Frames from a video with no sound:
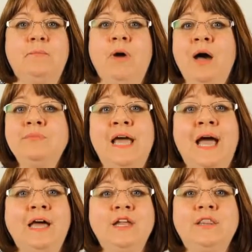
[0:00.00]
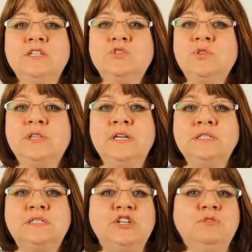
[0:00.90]
Mom, Dad, these are
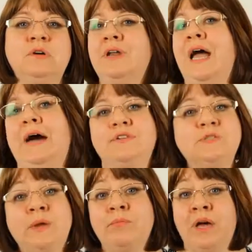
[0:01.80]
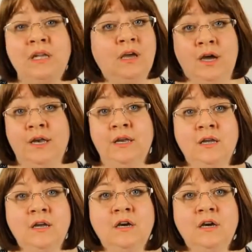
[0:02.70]
things that you don't have to spend money on.